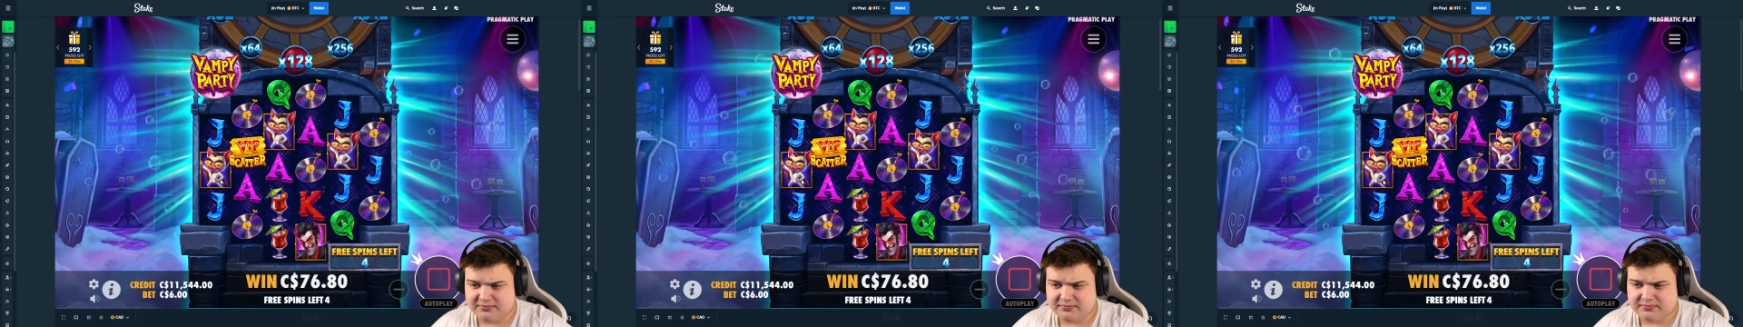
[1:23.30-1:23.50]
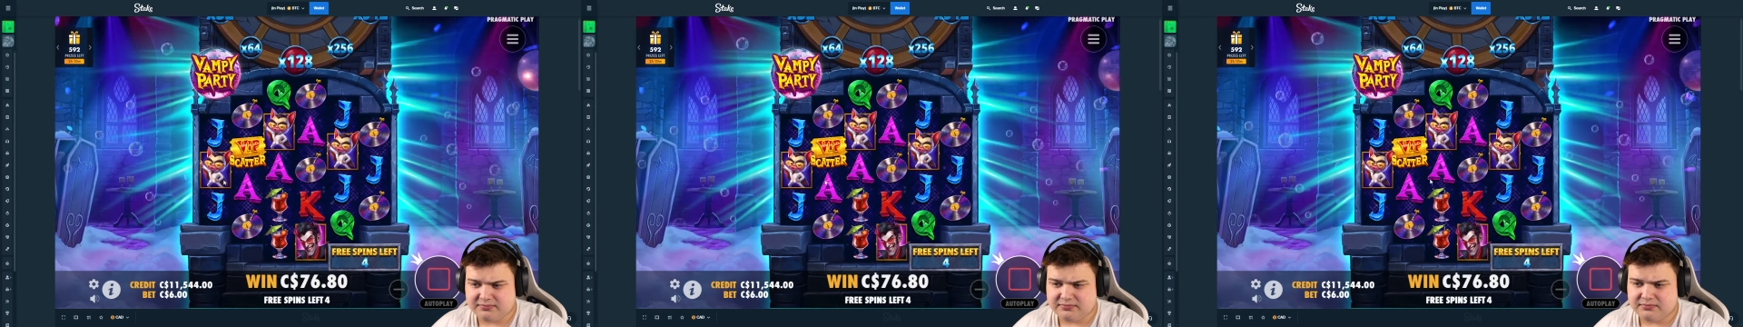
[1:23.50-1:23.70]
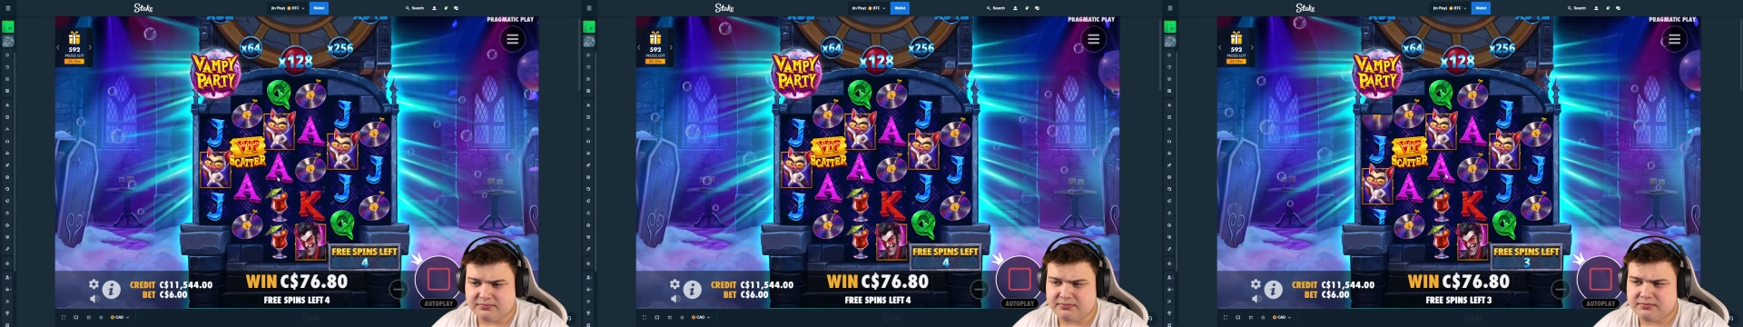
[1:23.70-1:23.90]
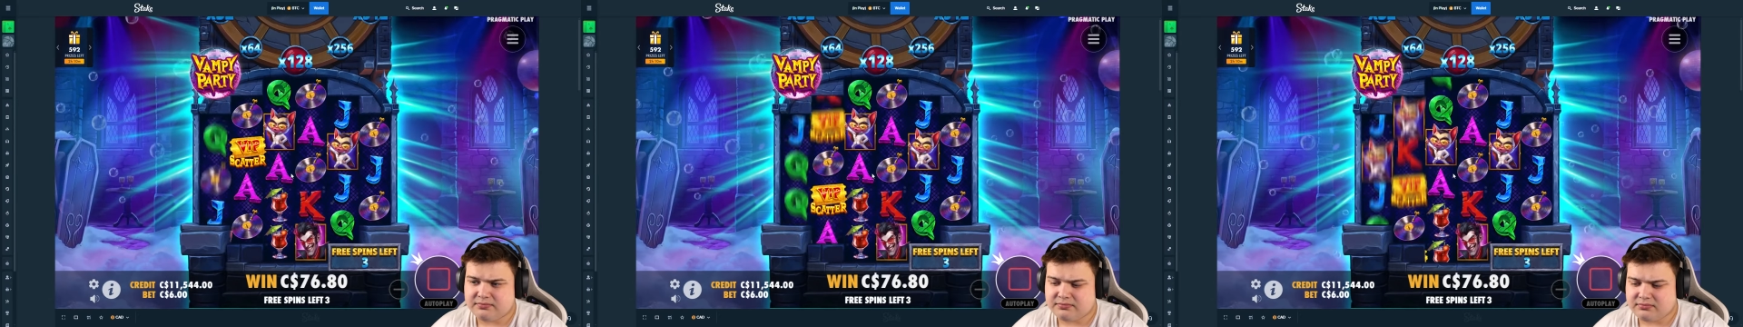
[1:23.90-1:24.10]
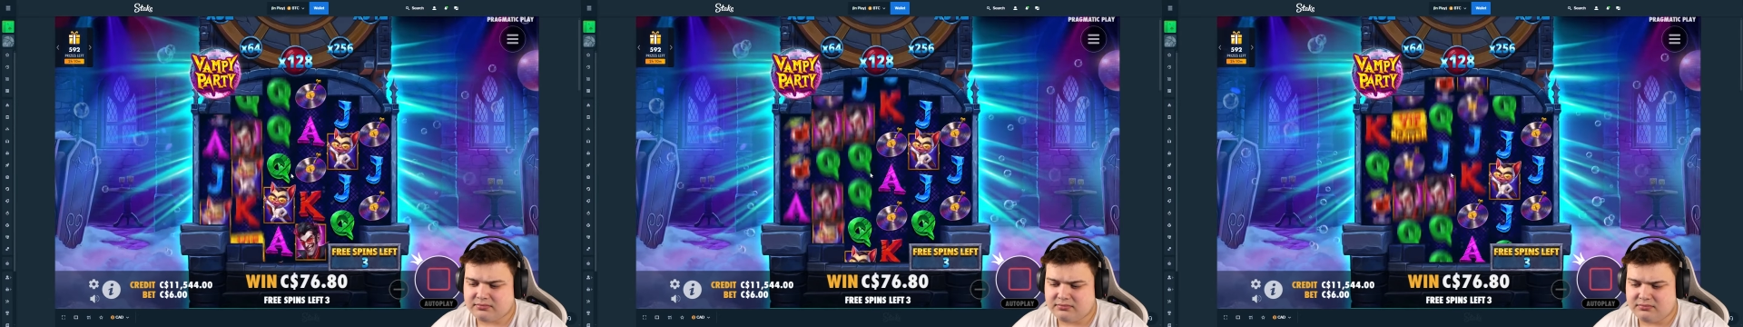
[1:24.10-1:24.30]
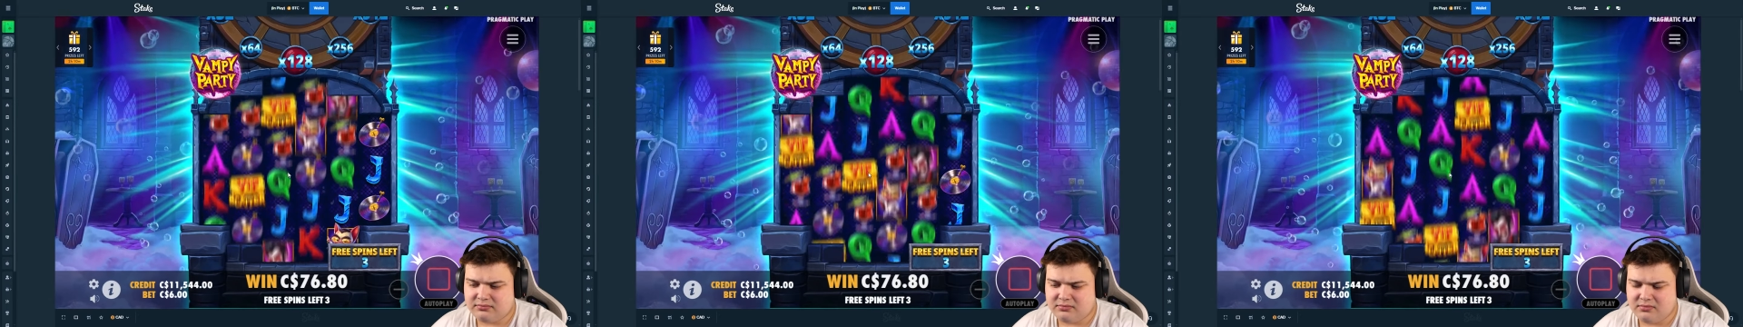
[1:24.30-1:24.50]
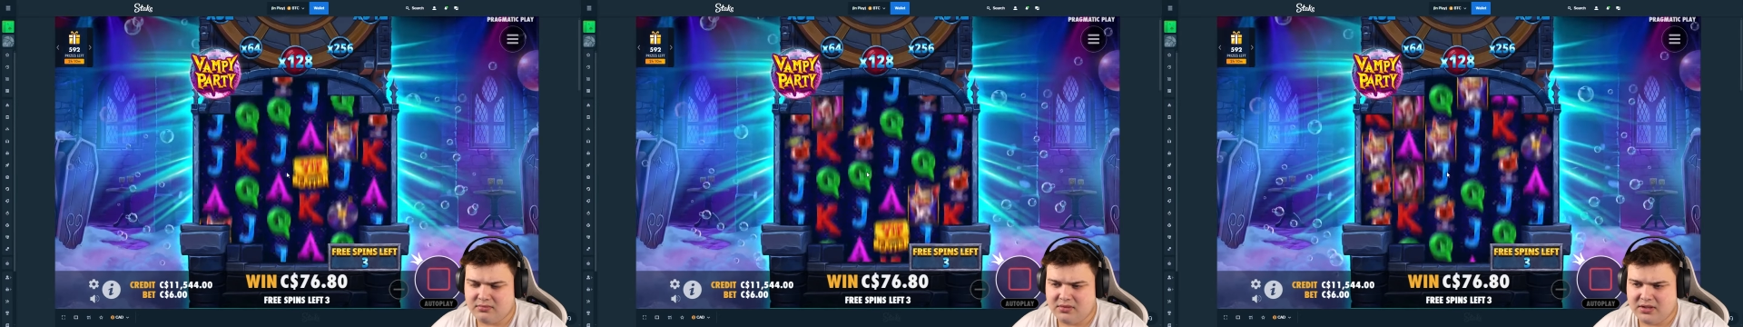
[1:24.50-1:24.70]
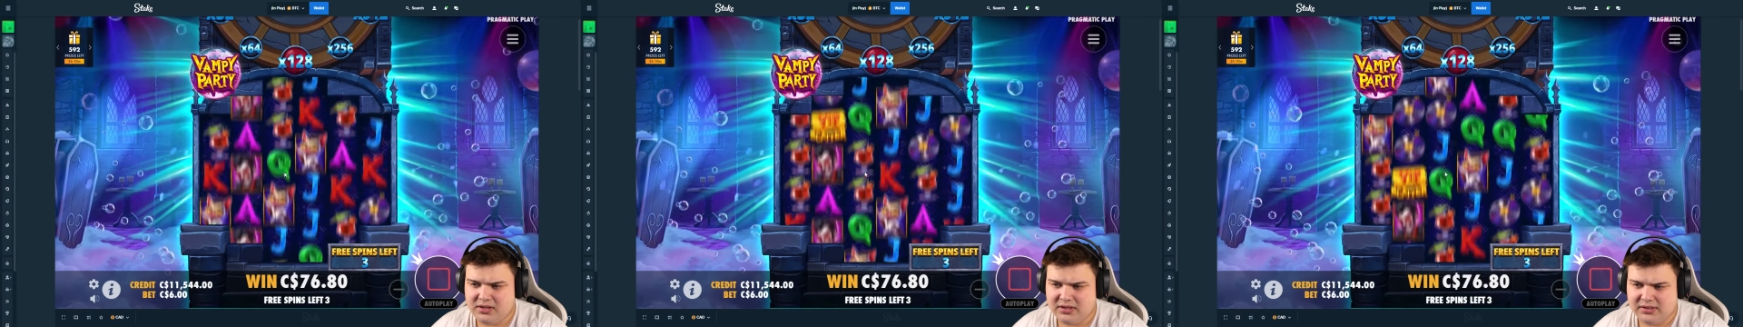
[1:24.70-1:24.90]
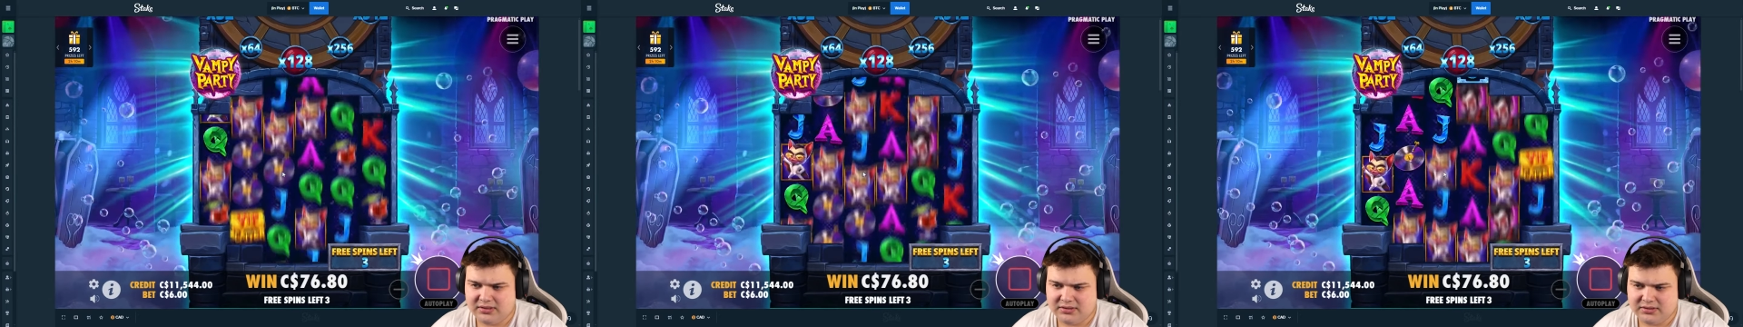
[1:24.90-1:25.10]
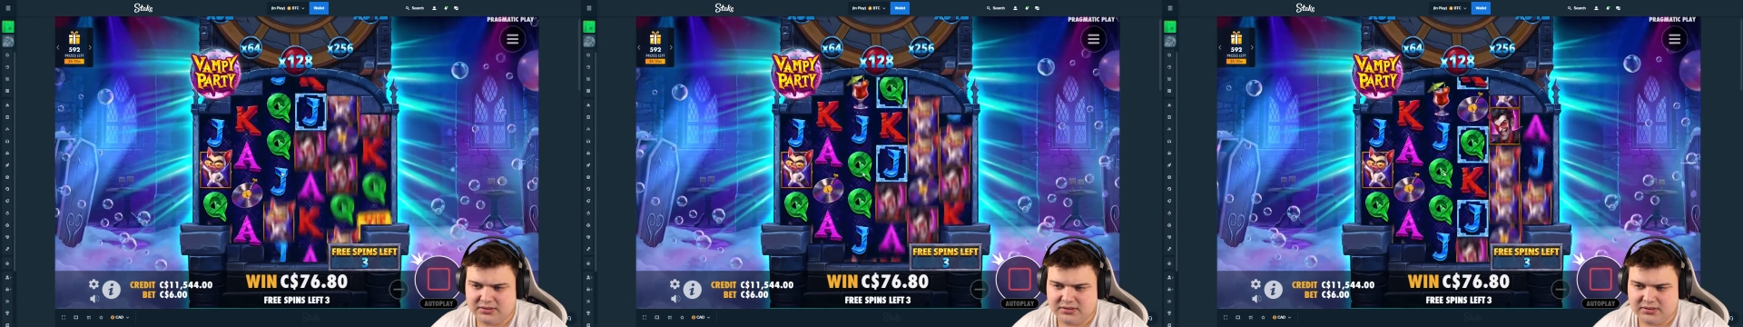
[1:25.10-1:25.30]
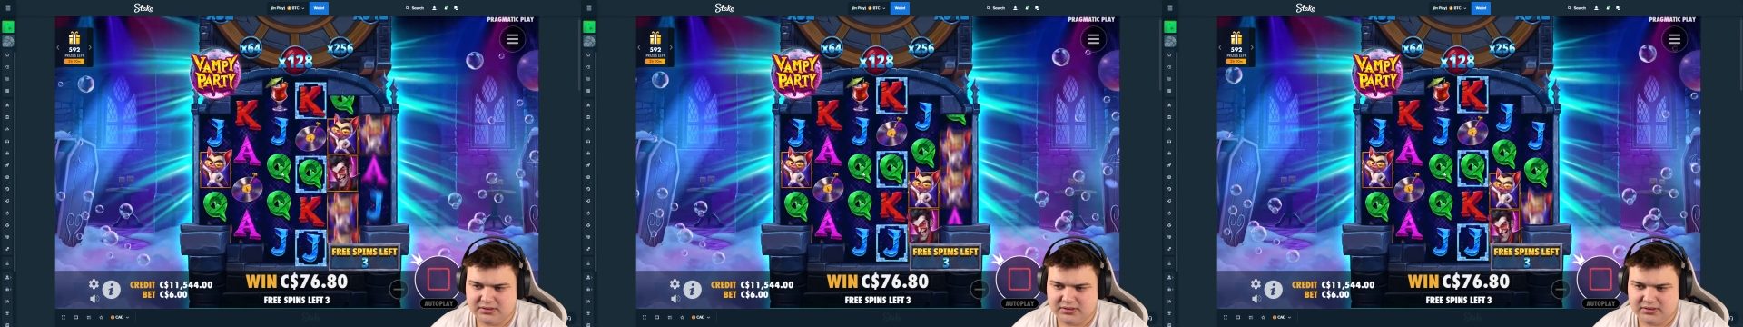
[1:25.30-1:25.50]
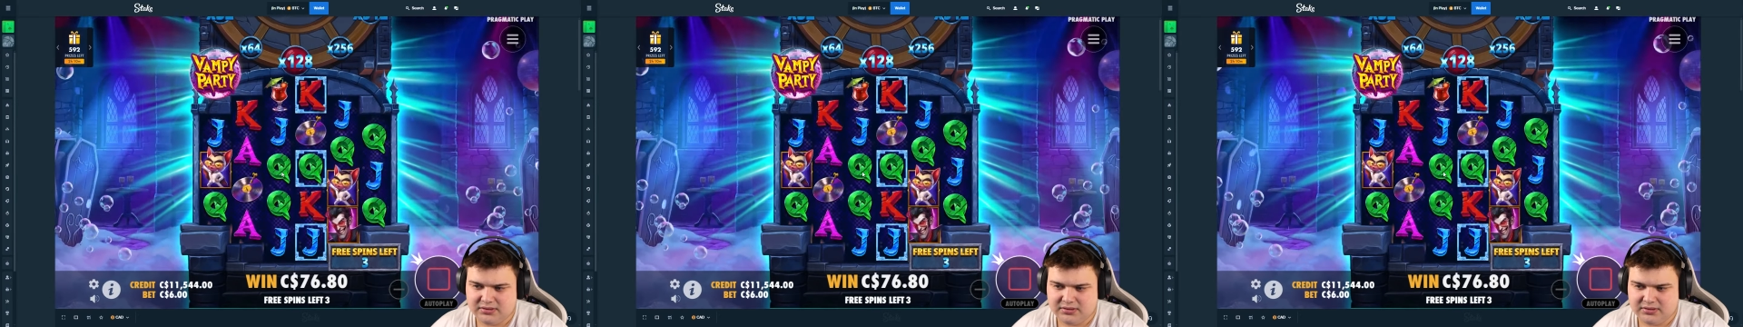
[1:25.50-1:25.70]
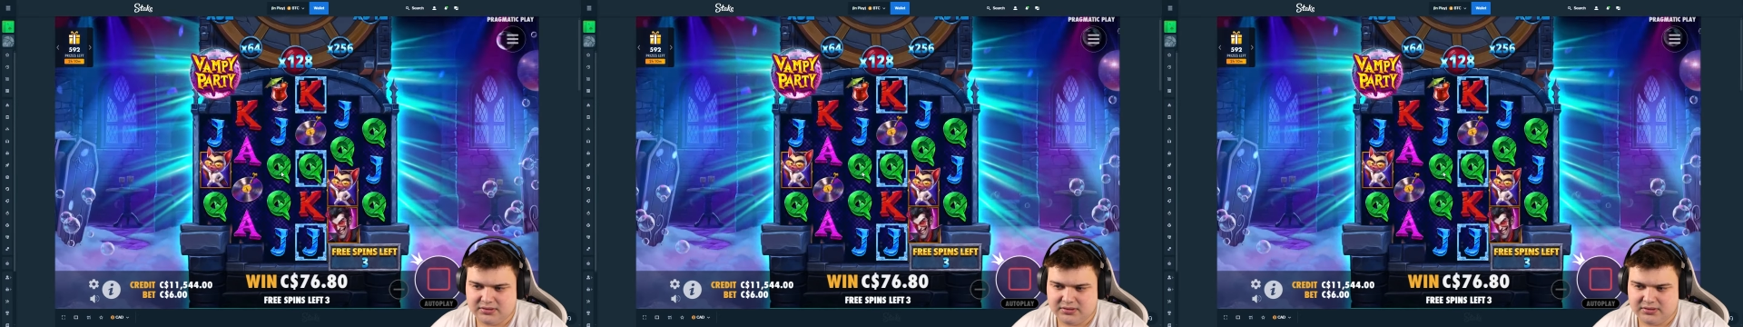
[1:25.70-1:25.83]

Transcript: (no one is talking)